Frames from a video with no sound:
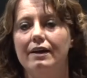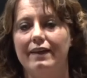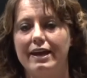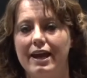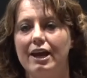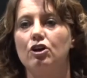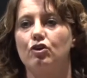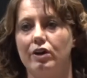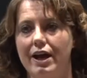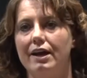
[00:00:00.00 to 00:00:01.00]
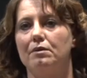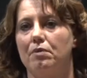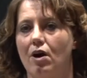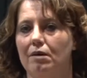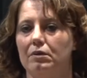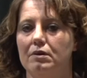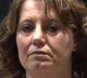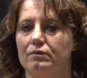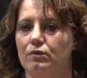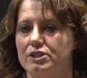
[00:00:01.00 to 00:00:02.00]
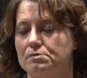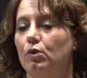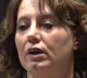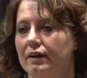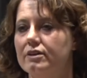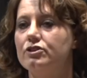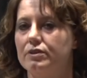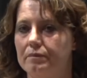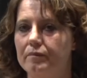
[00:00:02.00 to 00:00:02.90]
They can create a problem with spoilage.